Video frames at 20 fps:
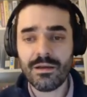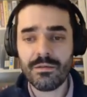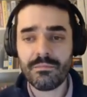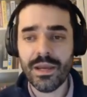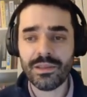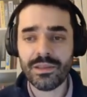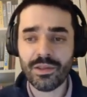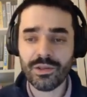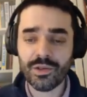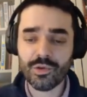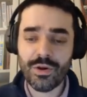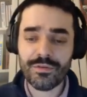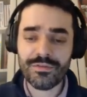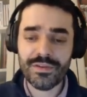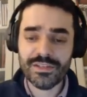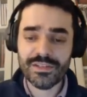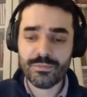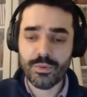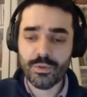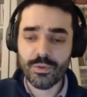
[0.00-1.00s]
by
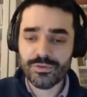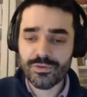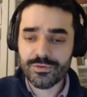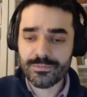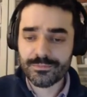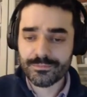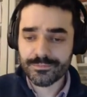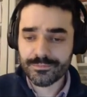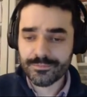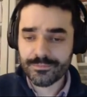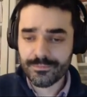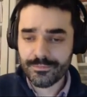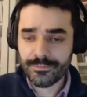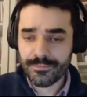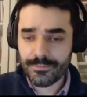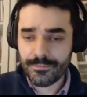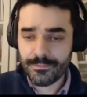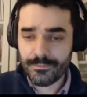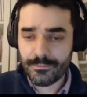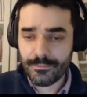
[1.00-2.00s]
non-graph experts.
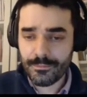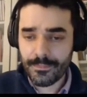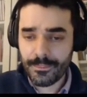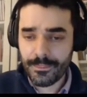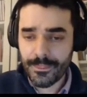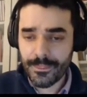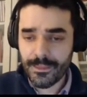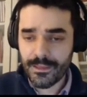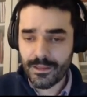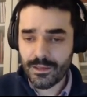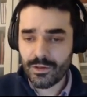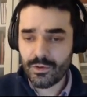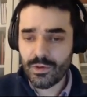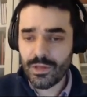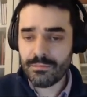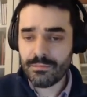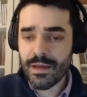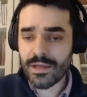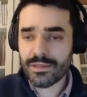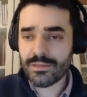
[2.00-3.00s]

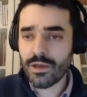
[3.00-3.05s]
Going back